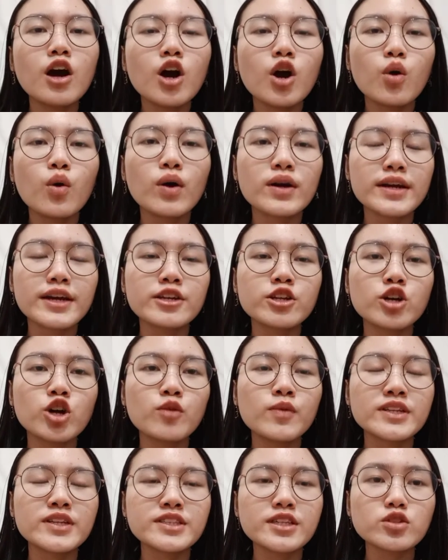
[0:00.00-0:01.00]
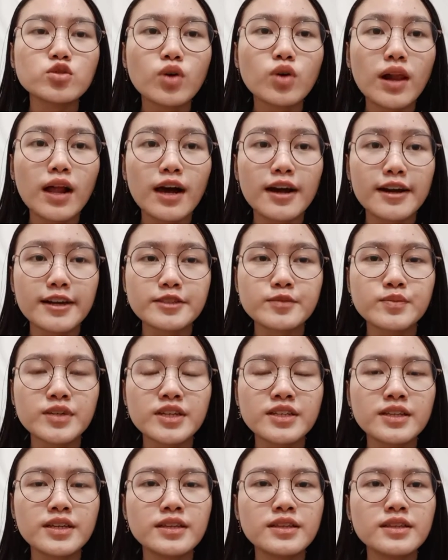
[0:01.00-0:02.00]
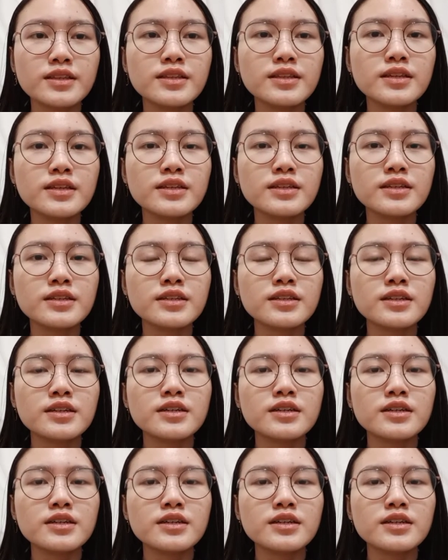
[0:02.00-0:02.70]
What I know about sexual harassment in the